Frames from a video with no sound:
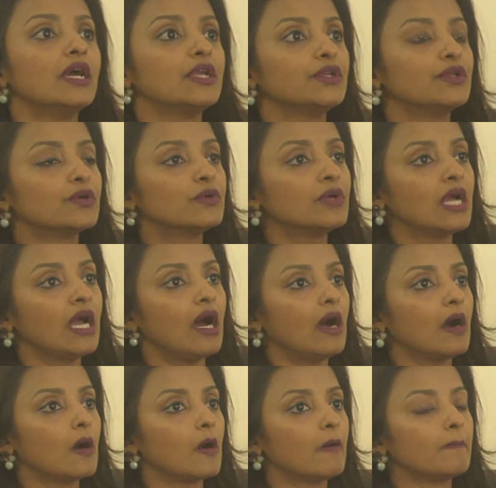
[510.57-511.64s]
you know,
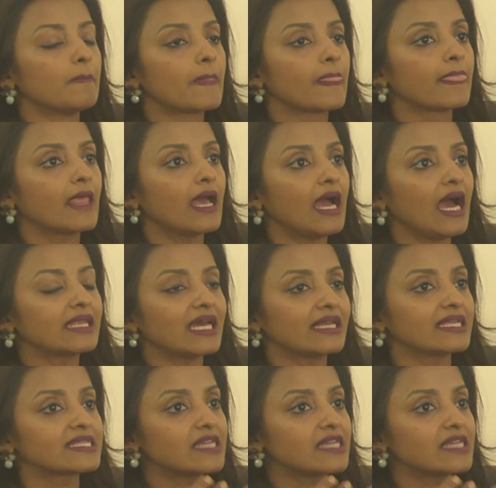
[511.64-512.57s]
and I